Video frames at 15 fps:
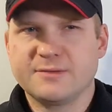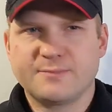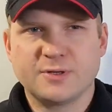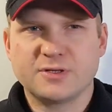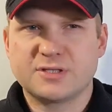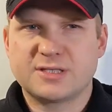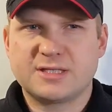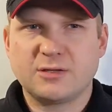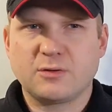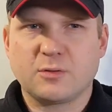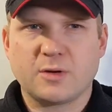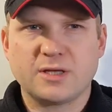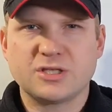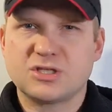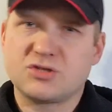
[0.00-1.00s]
but still
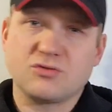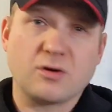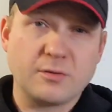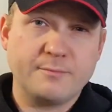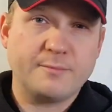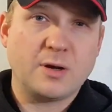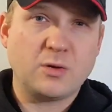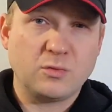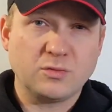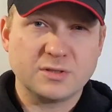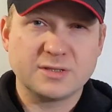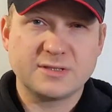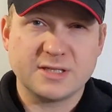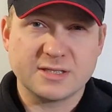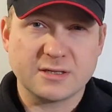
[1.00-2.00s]
quite strong and
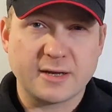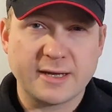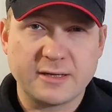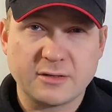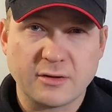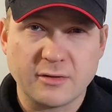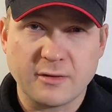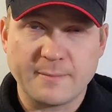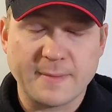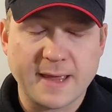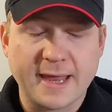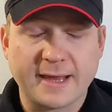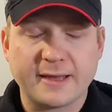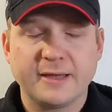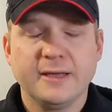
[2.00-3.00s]
bold design on the
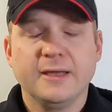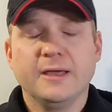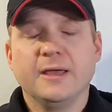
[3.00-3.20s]
back.